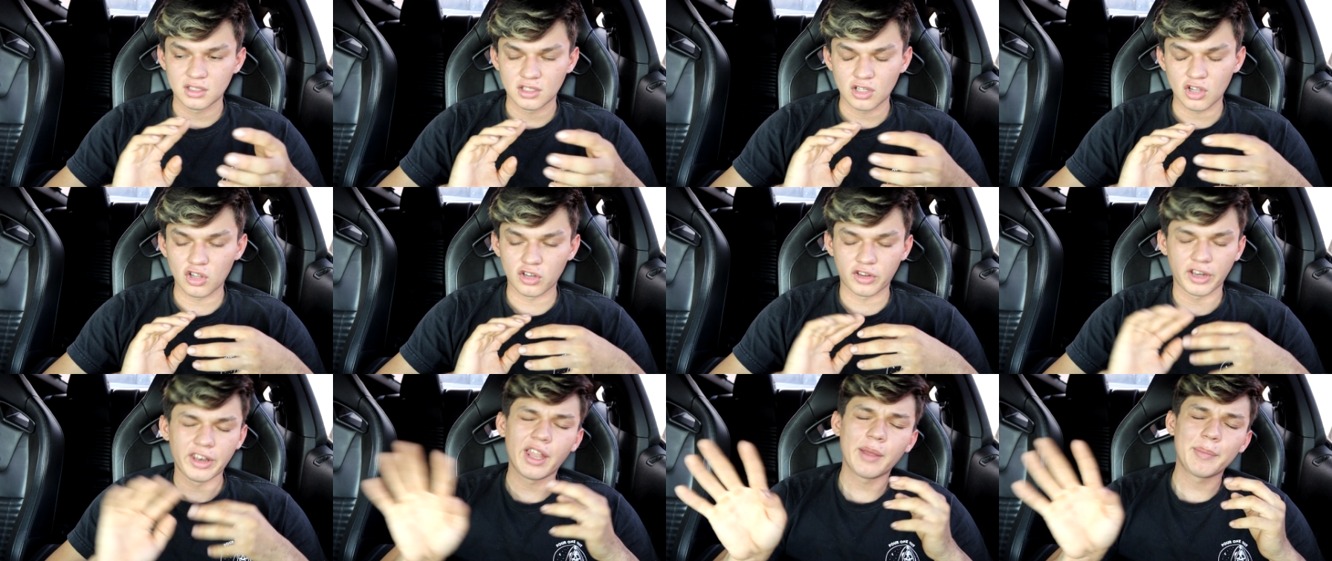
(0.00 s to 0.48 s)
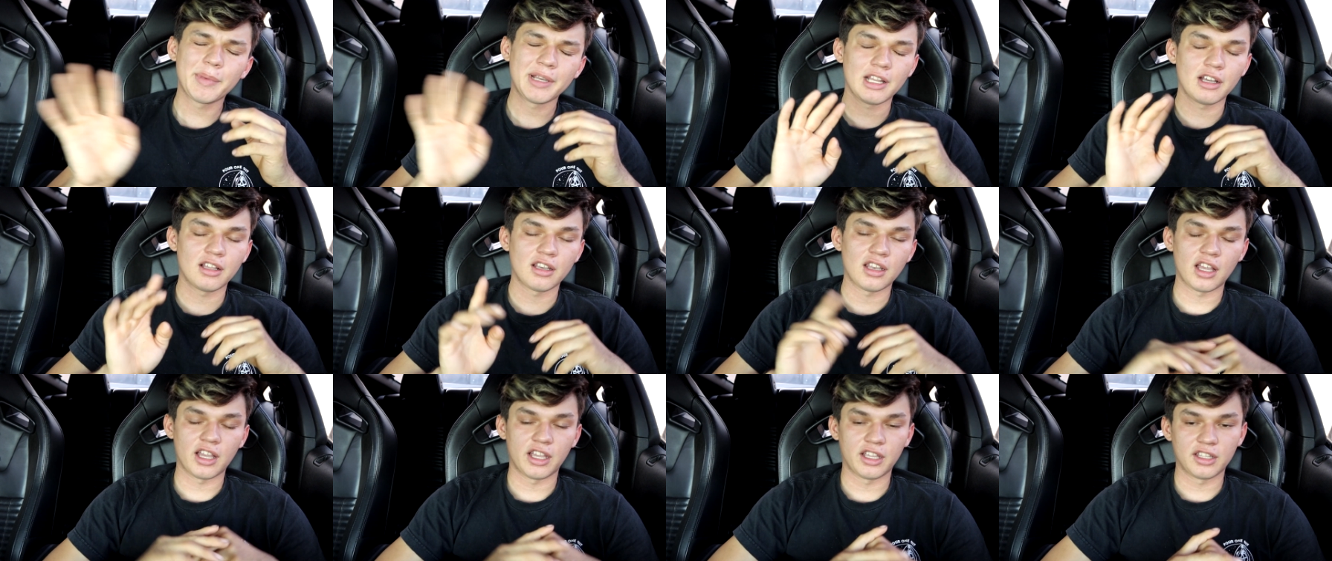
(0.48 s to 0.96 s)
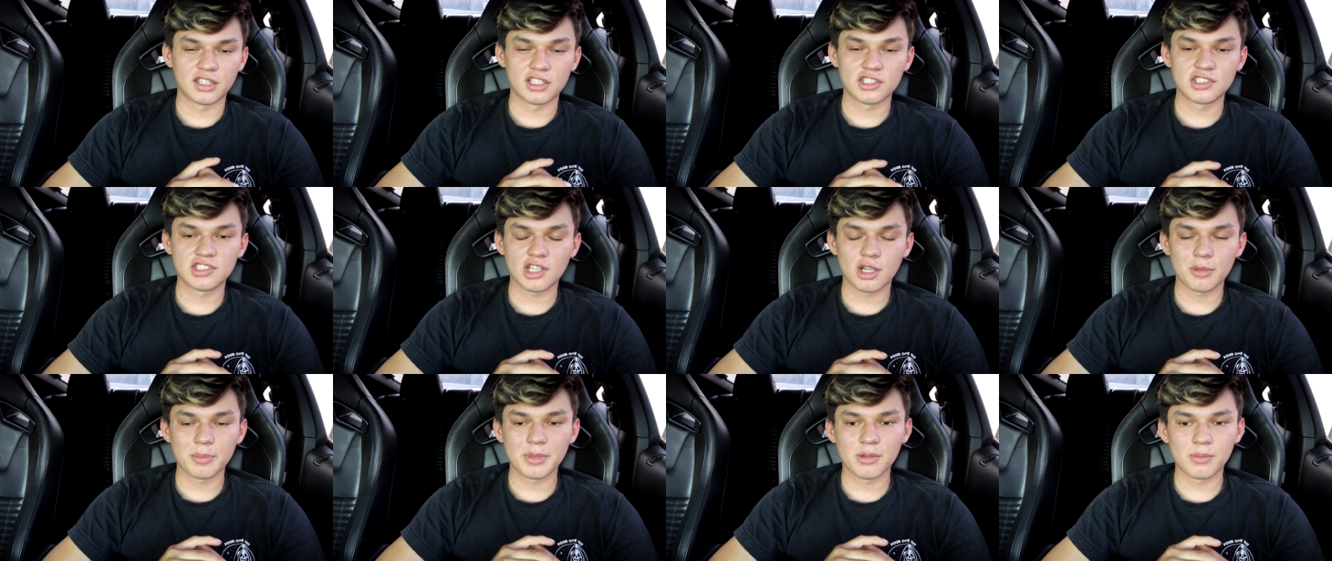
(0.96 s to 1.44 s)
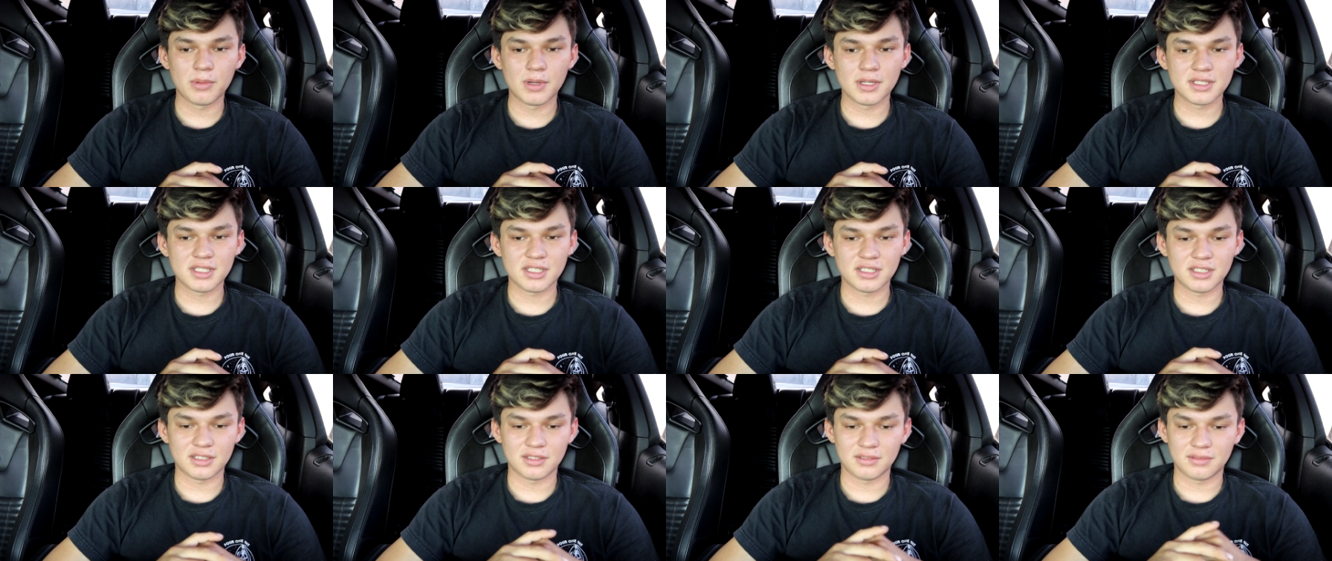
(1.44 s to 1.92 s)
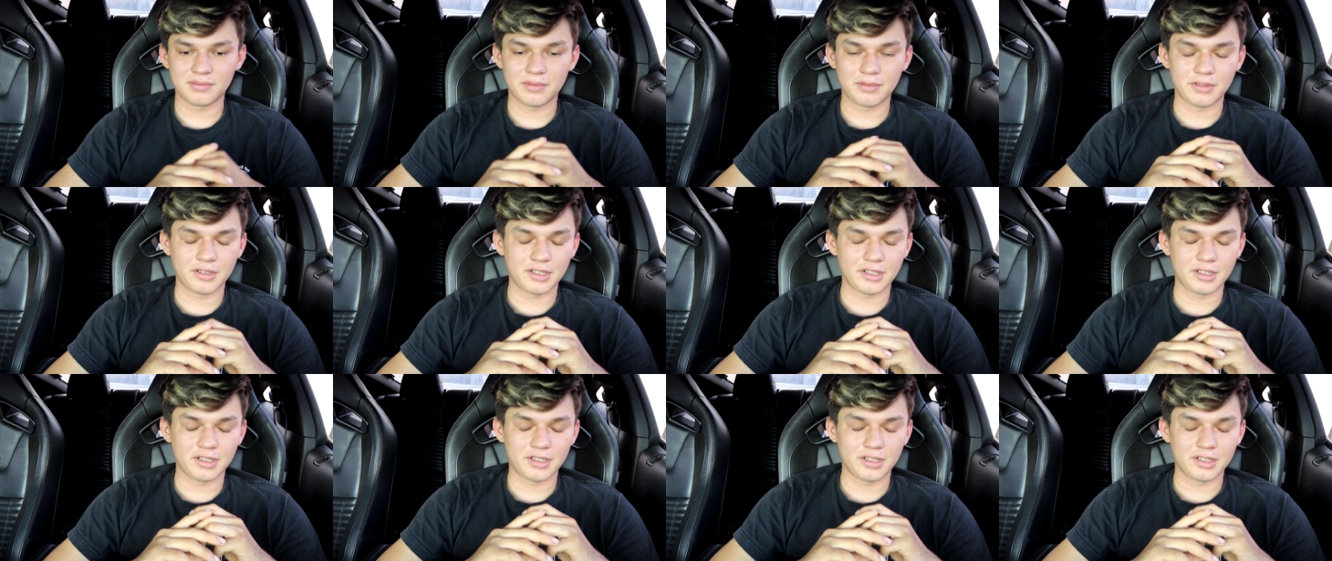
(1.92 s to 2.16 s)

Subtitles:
Oh, let me not lie, the Shelby wasn't